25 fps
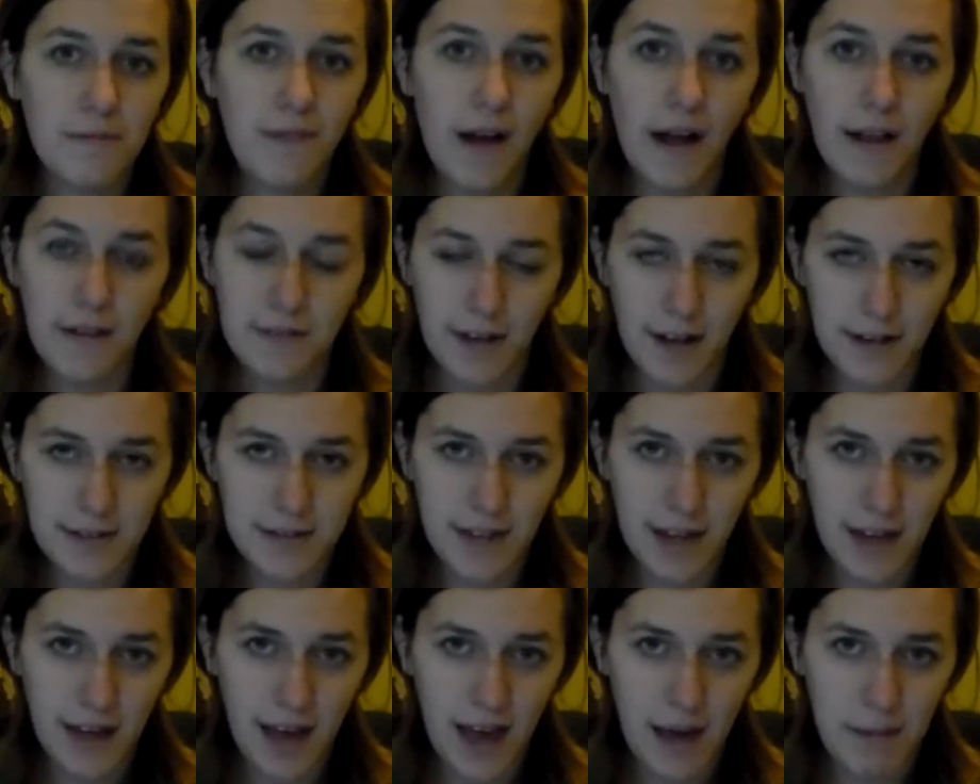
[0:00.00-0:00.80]

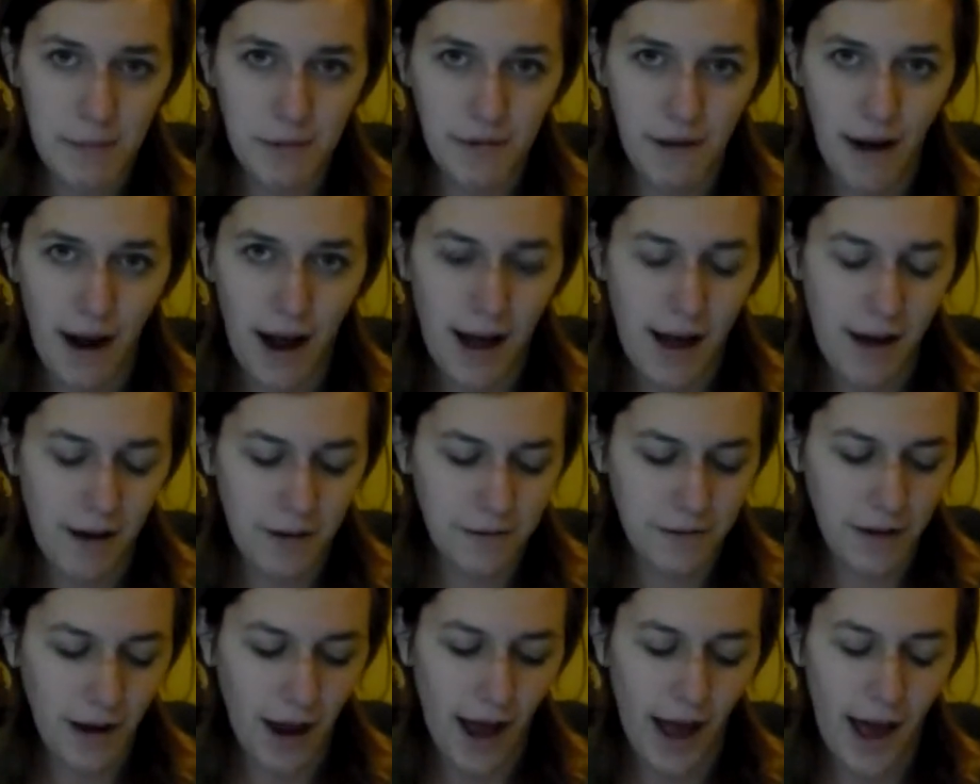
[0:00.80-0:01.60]
Valentine's Day came
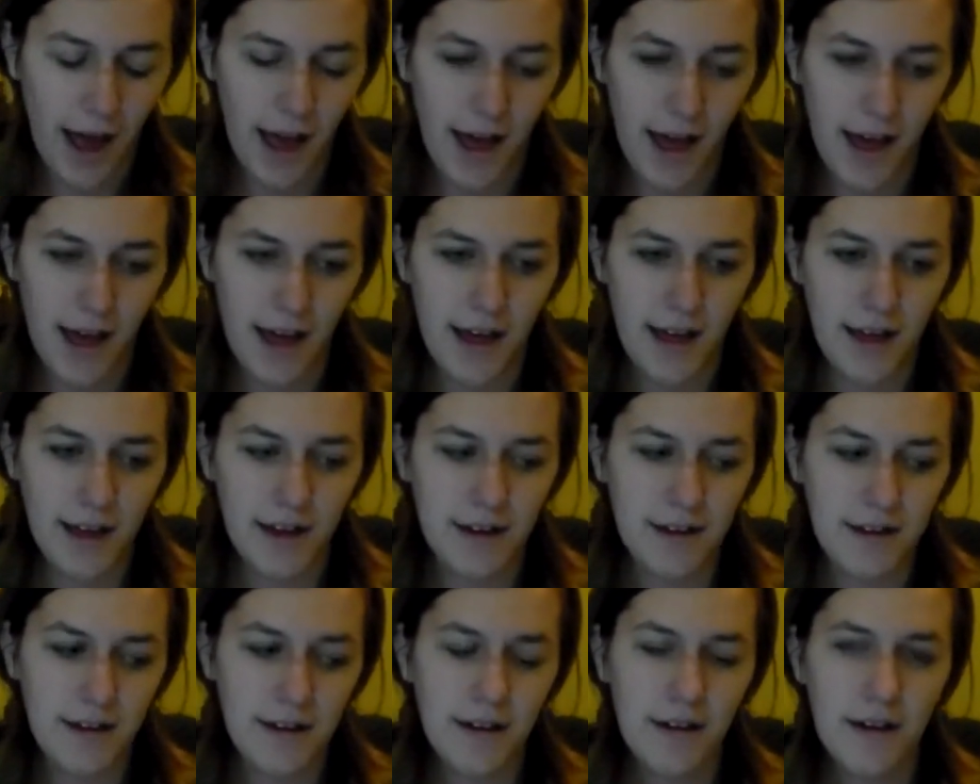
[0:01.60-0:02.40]
around
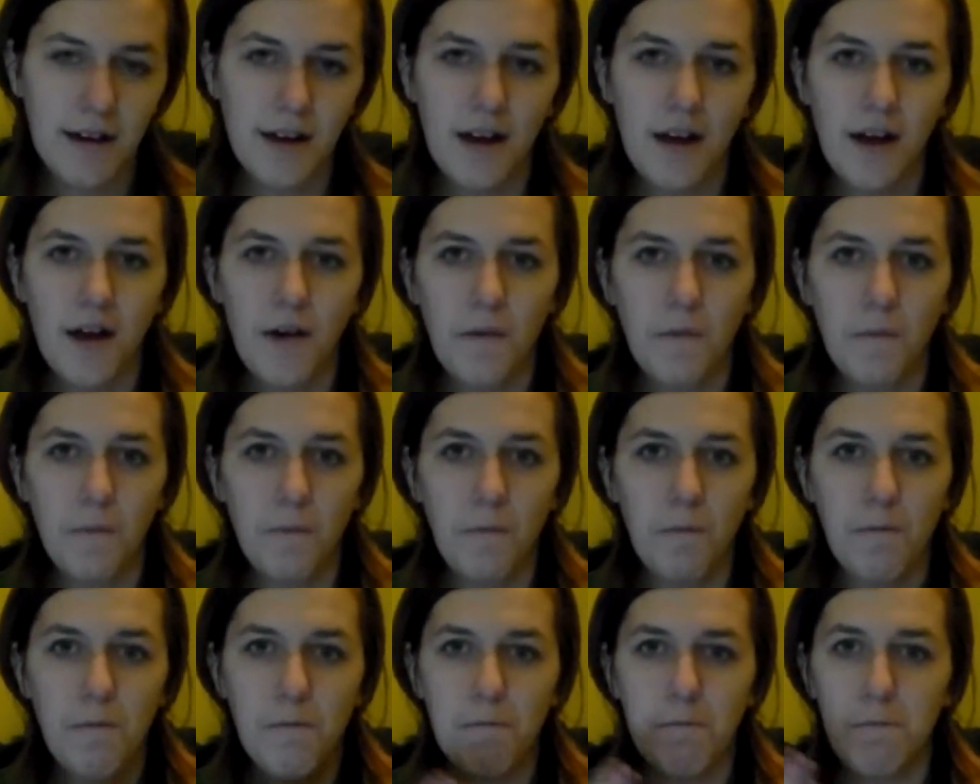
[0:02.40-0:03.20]
and
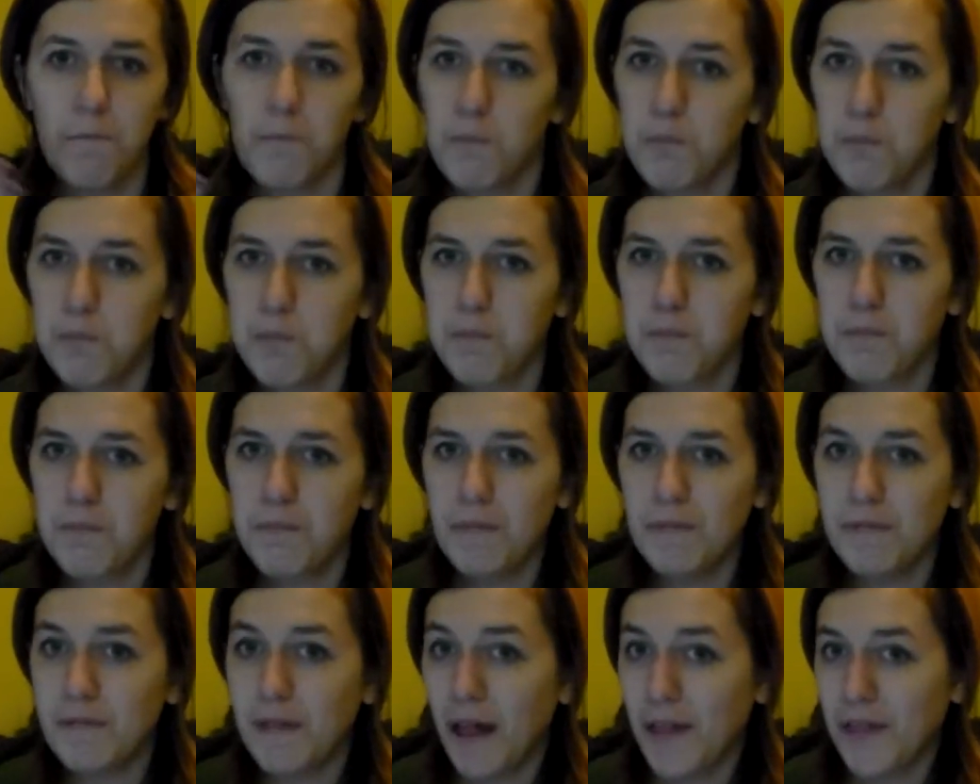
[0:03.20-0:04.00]

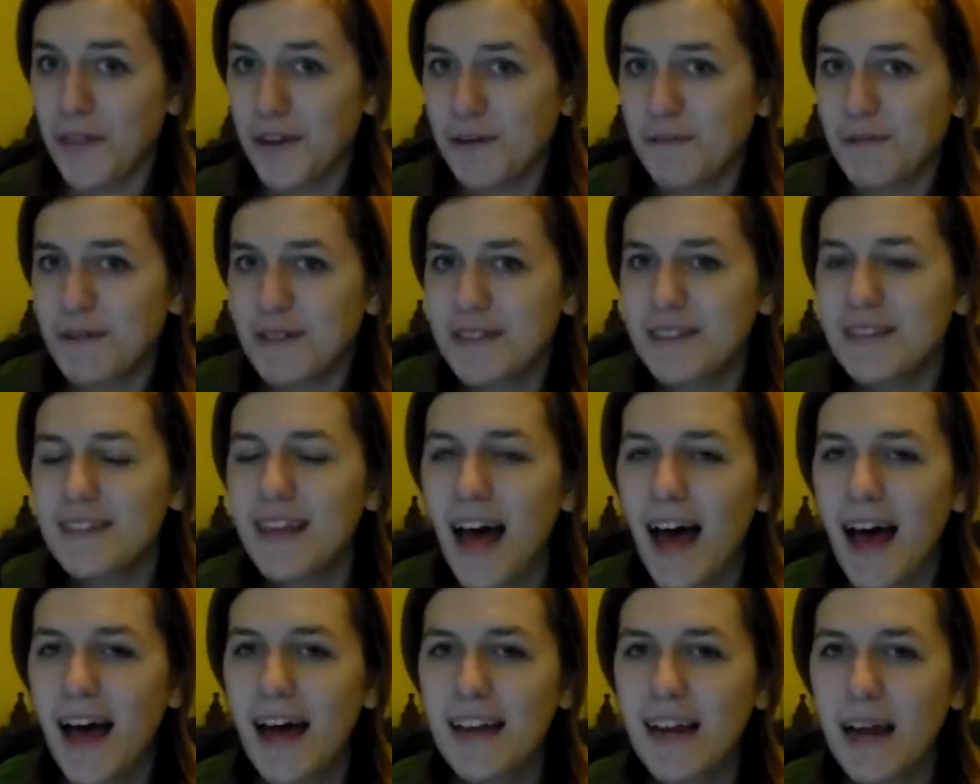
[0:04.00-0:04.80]
nothing was
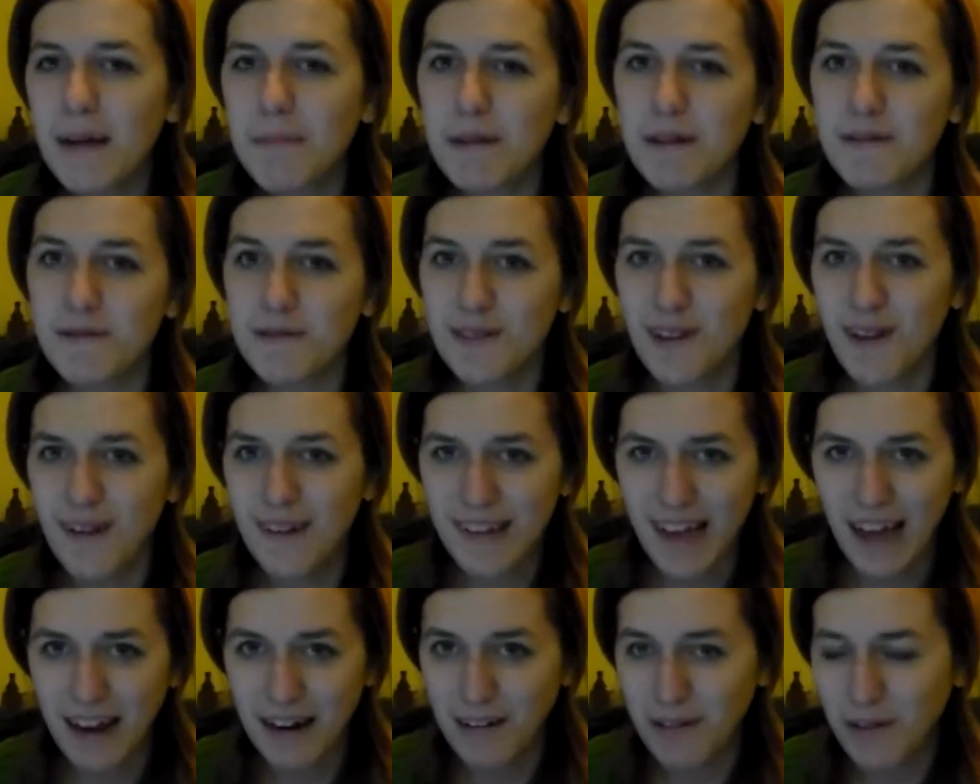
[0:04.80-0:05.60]
said. I mean, it was
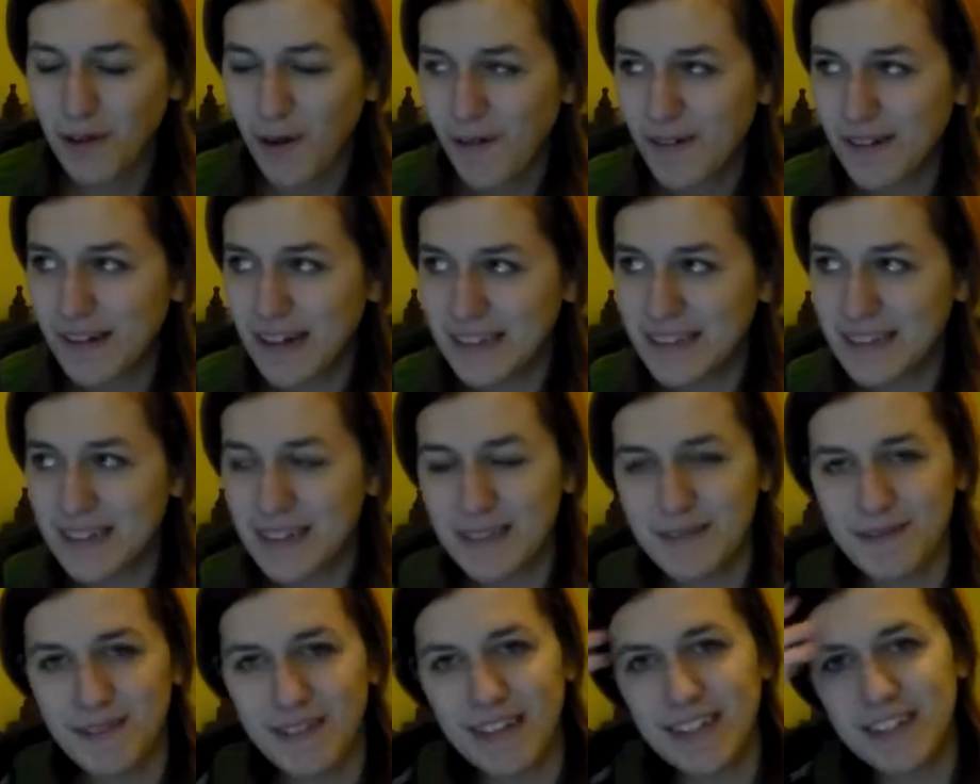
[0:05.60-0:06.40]
again a long
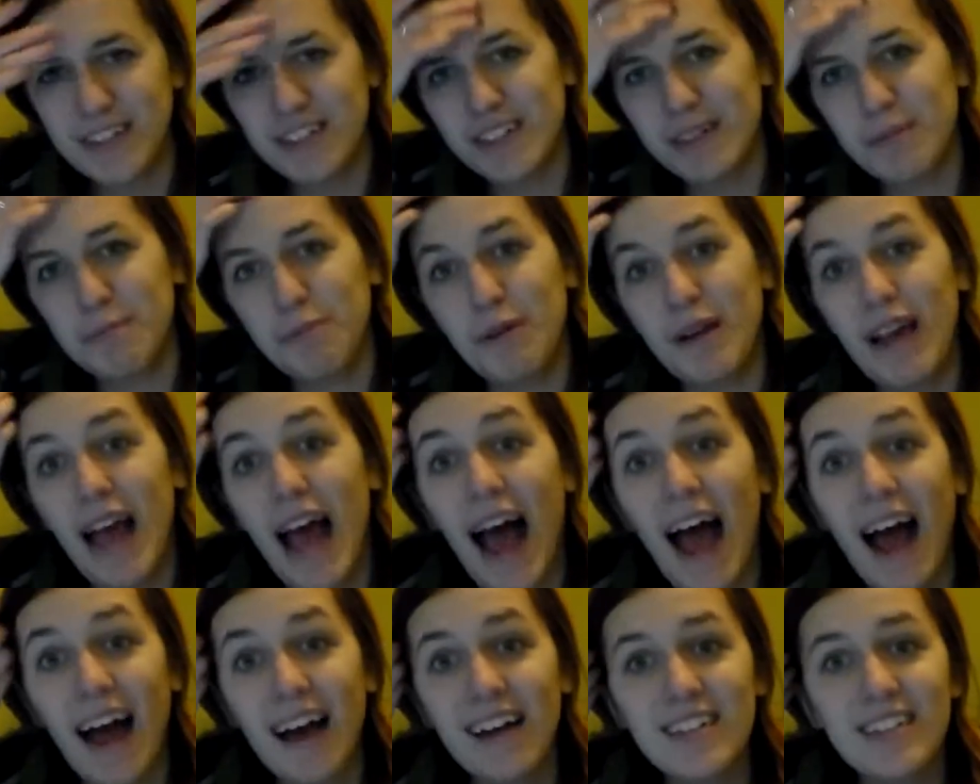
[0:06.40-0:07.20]
distance relationship. We
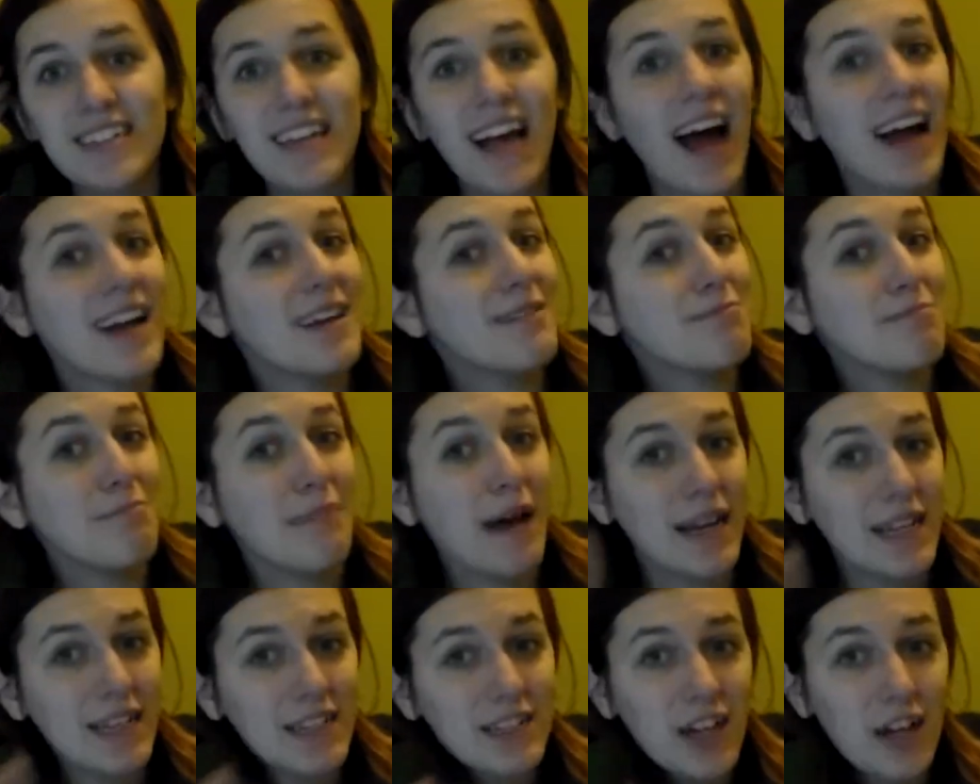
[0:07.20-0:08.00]
actually hadn't
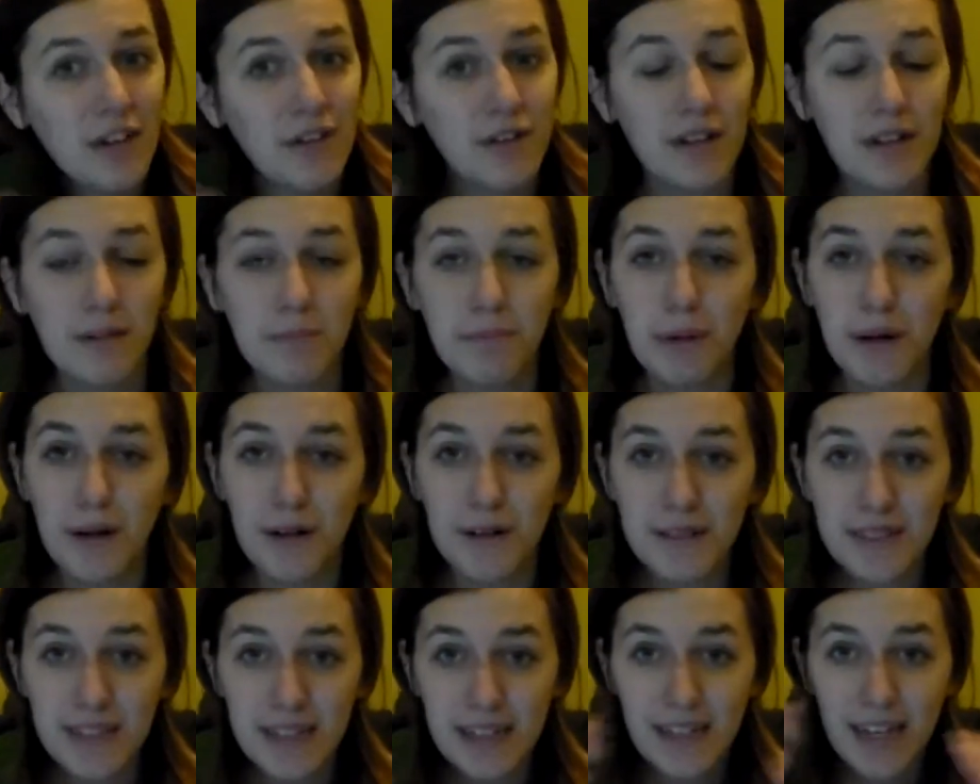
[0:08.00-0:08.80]
met each other in
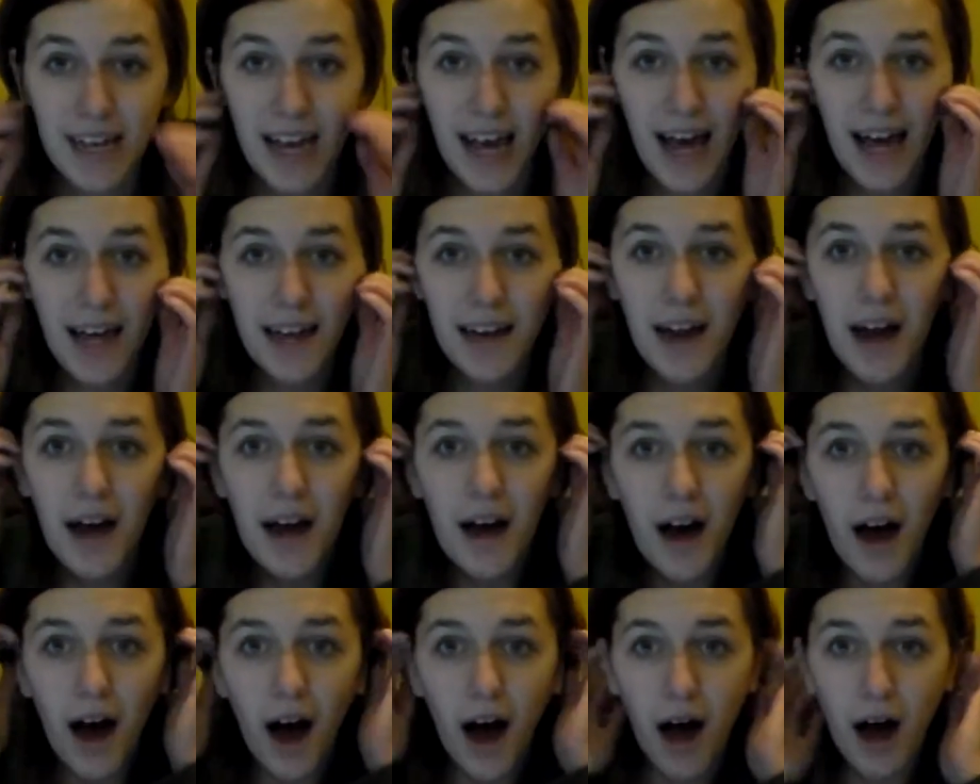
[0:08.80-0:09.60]
person yet.
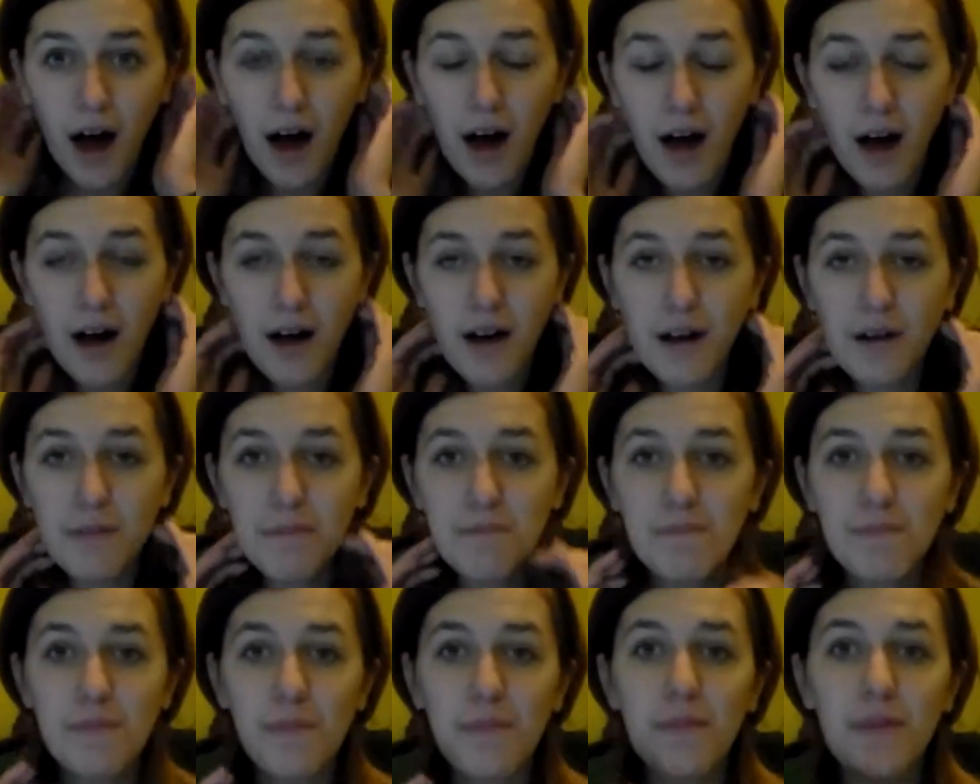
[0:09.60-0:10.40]

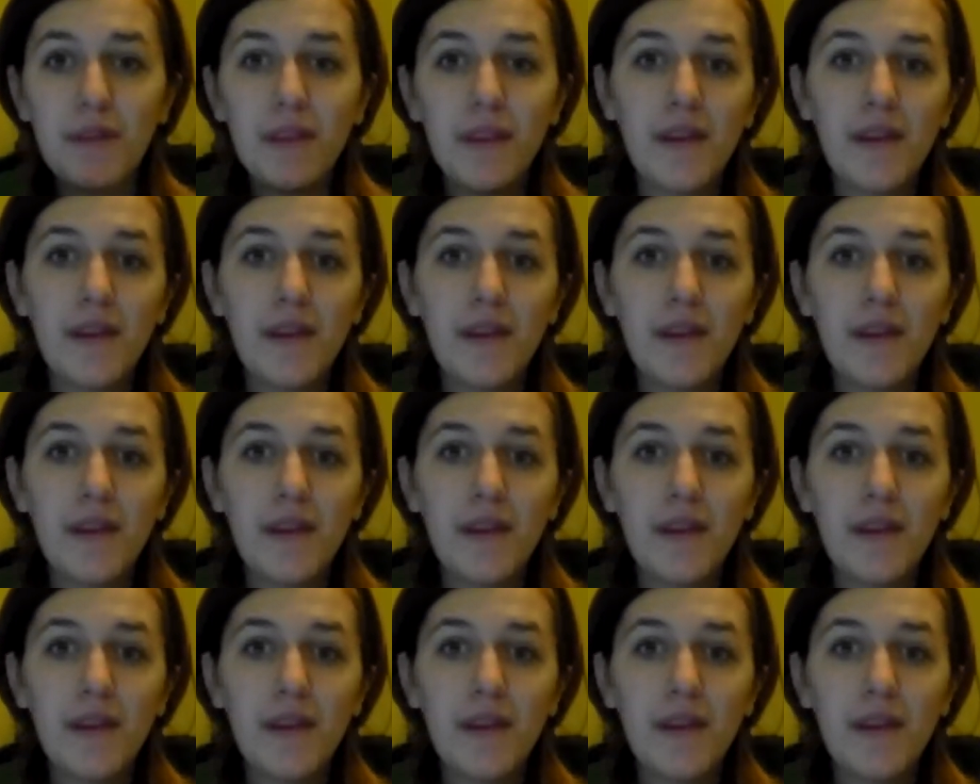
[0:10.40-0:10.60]
Um,